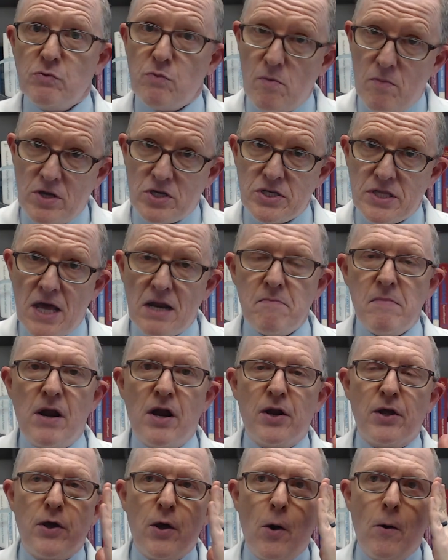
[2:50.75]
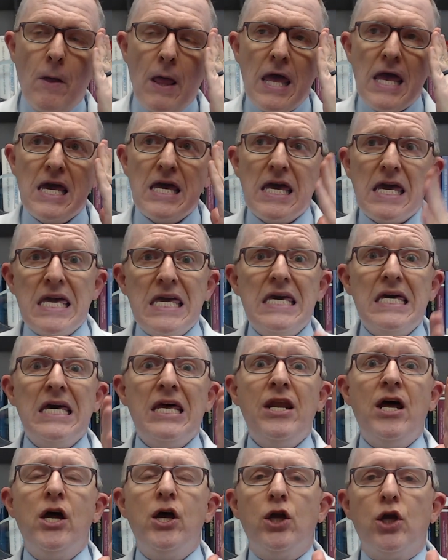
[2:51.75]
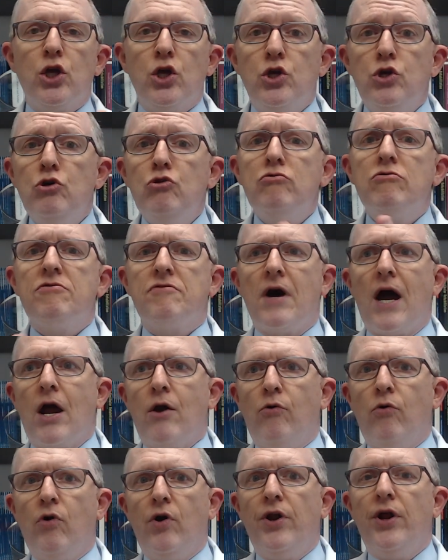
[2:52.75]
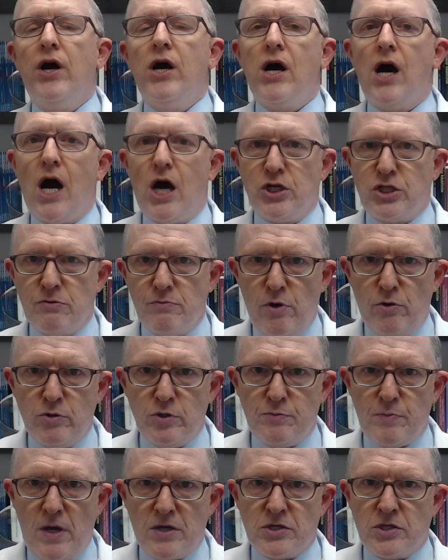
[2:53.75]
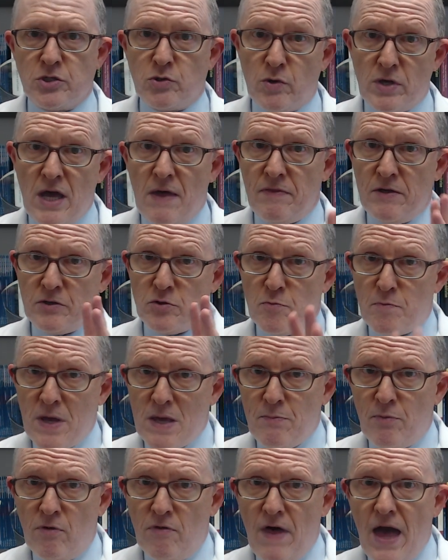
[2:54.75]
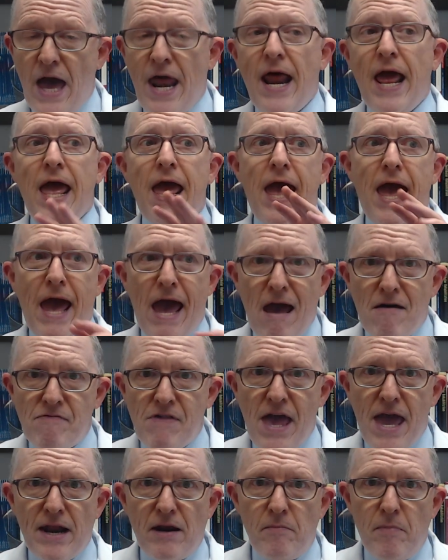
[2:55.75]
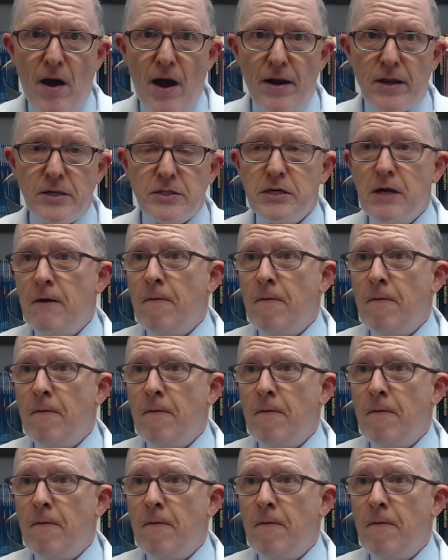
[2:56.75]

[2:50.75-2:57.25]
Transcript: We mentioned that a minute ago in euthyroid Hashimoto's patients. So again, these are people that have the antibodies,